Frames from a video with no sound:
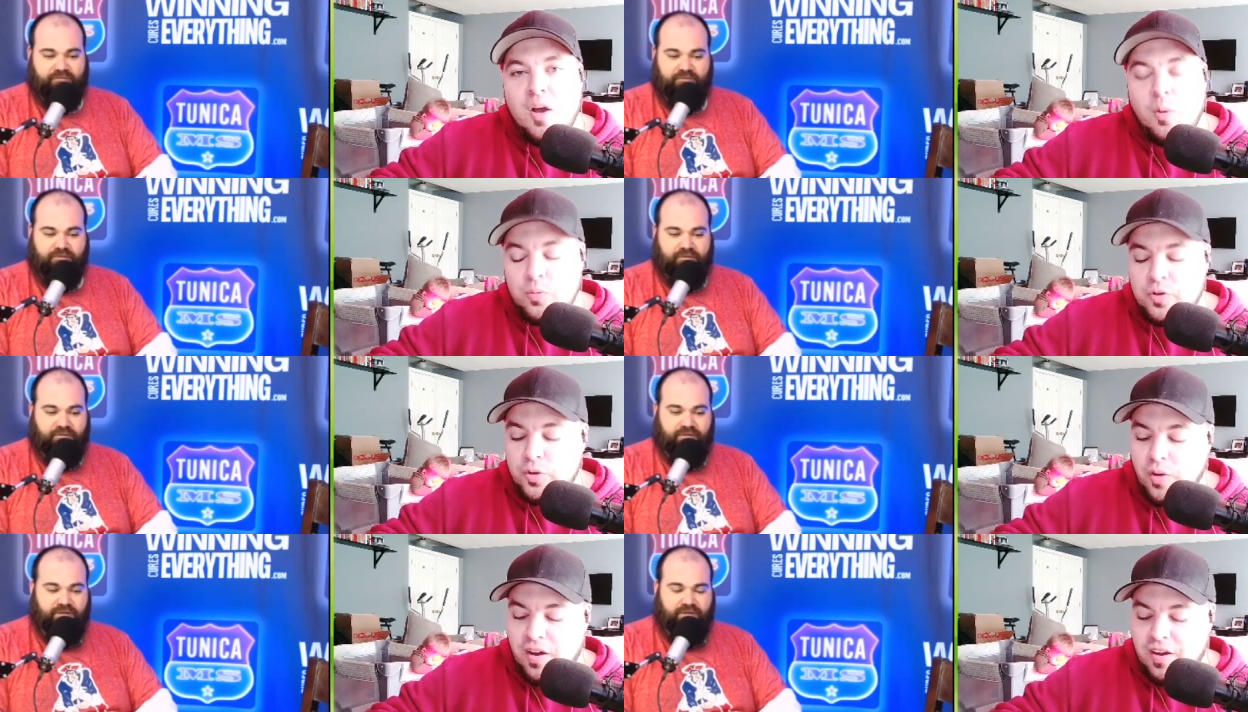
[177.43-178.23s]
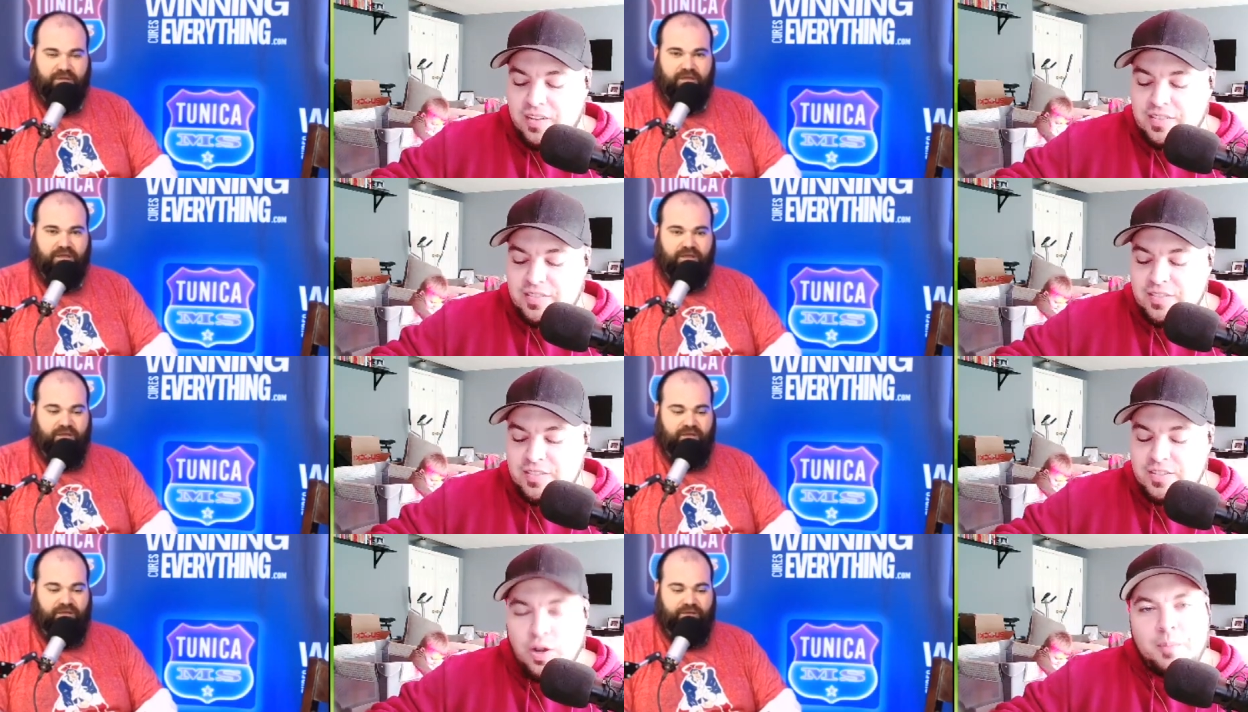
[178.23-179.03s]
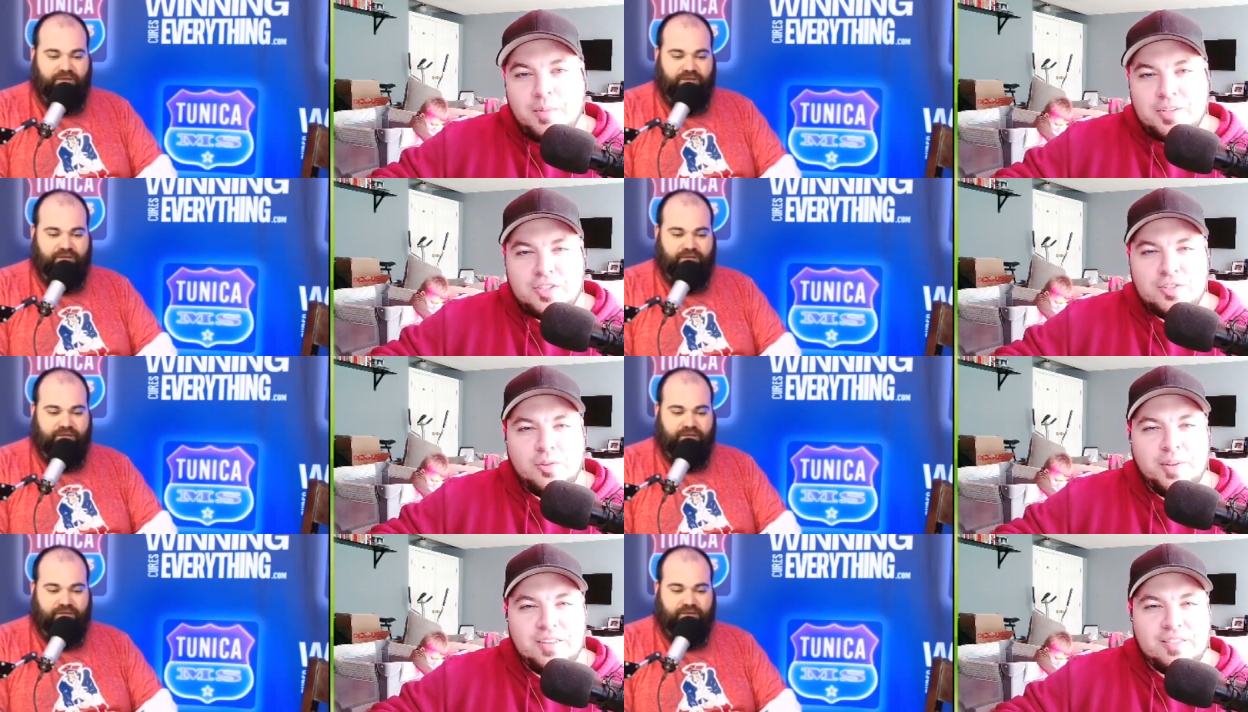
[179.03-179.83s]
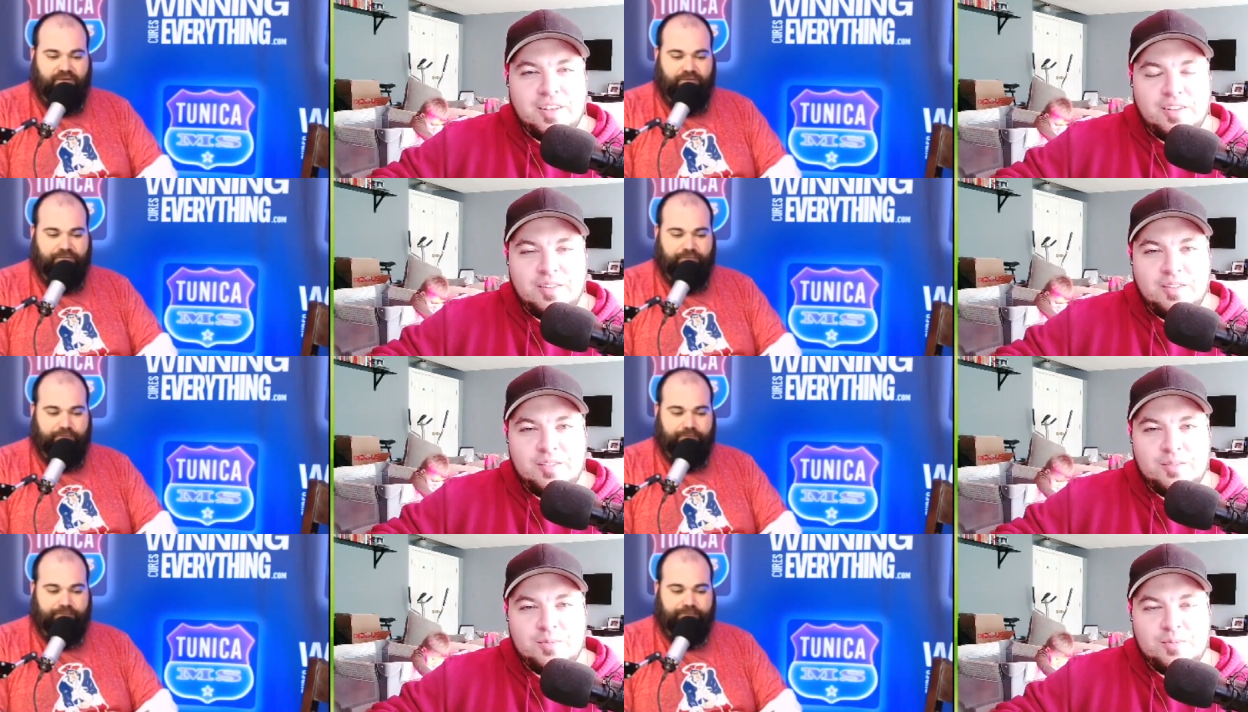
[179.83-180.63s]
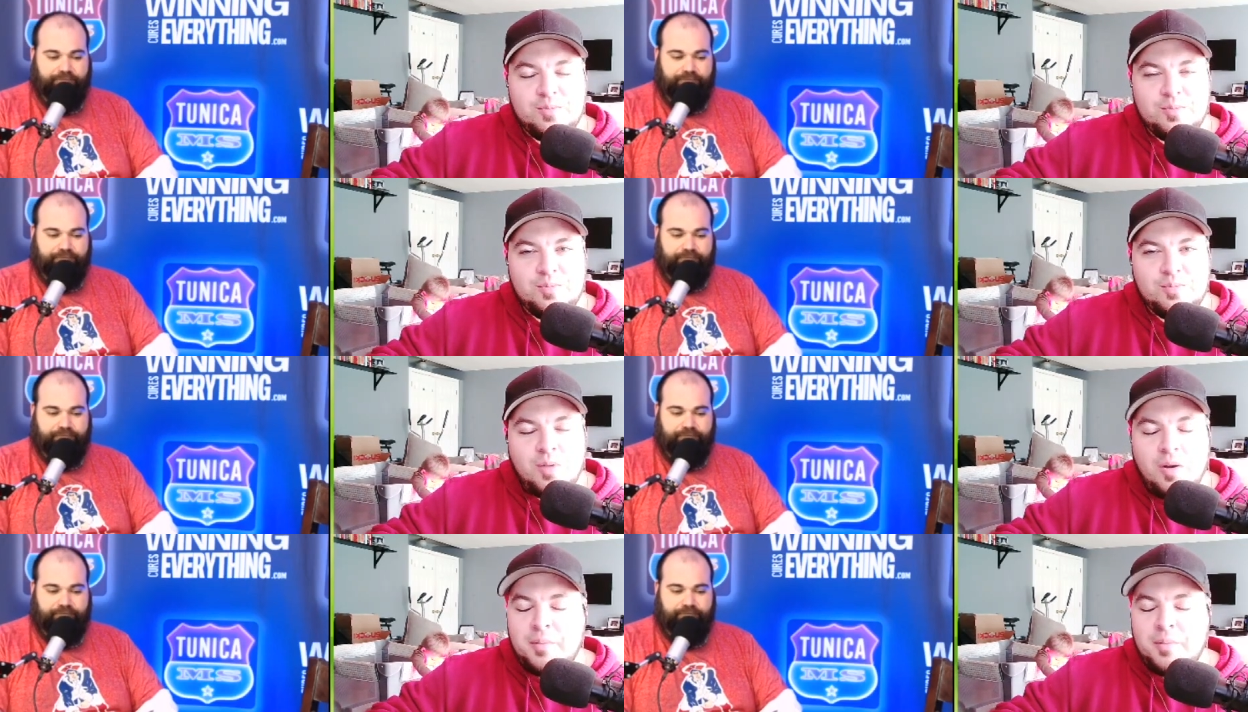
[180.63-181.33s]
Speaker 1: Do uh, so I'm assuming that Well, I'm